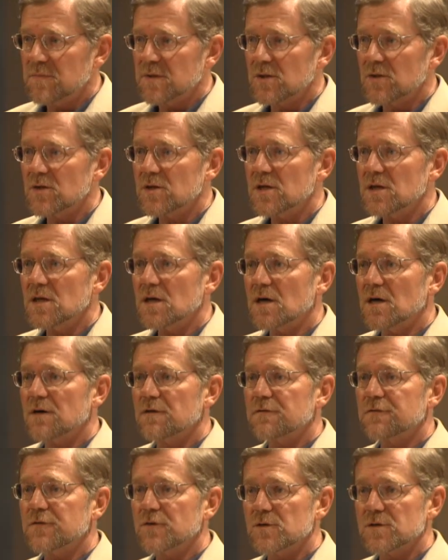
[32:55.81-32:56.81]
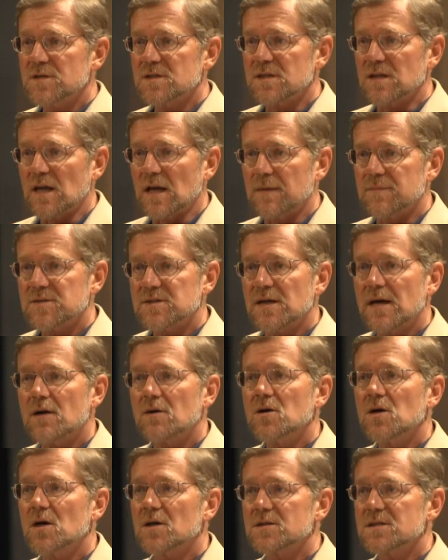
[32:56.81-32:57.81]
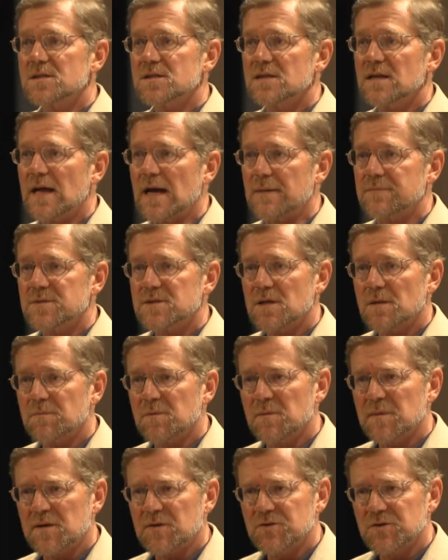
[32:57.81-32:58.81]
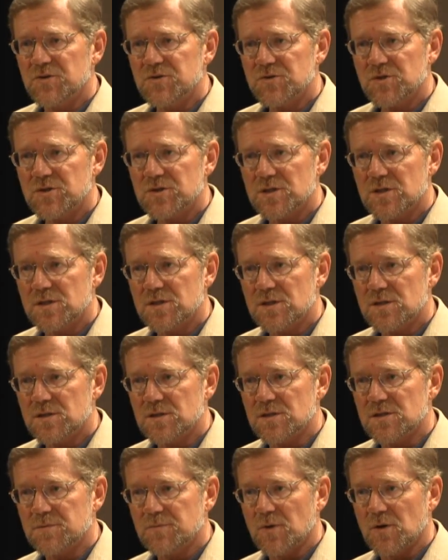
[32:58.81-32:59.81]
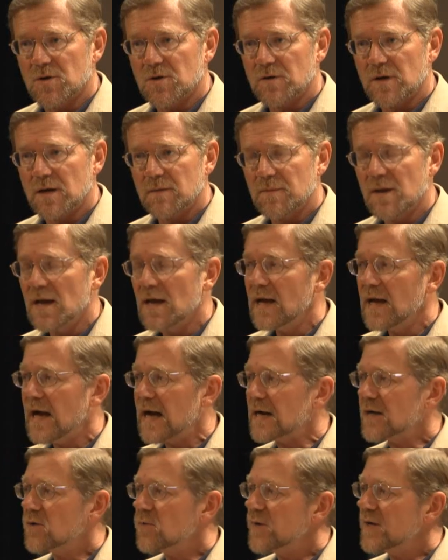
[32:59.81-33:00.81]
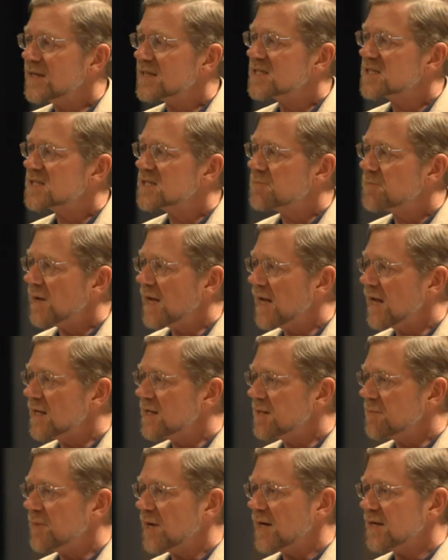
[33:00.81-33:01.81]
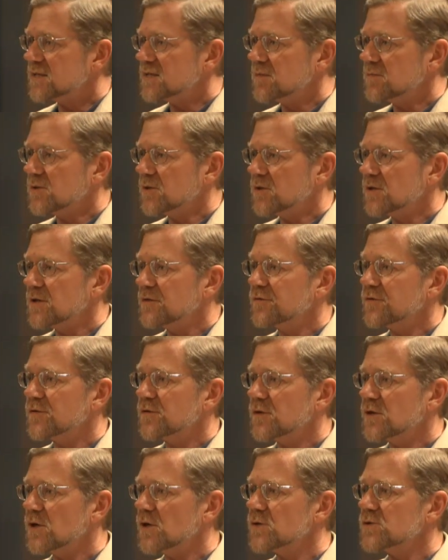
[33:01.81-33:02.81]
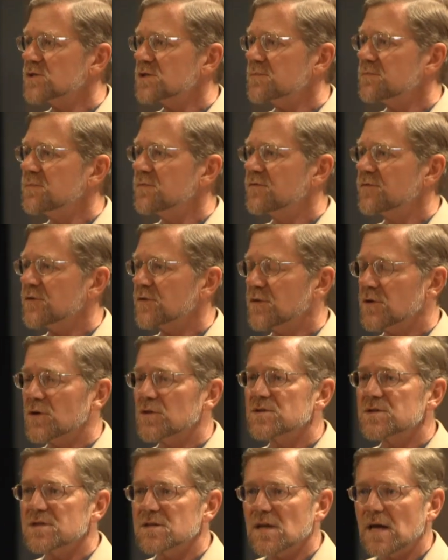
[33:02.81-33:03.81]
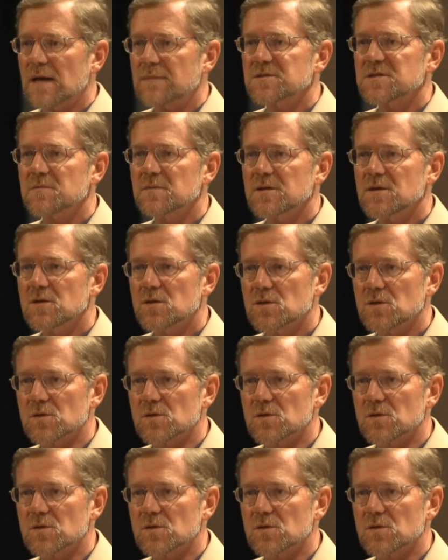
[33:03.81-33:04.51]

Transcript: the ability of food stamps, now called SNAP, Supplemental Nutrition Assistance Program? How can we expand the possibility for those, to, for those stamps to be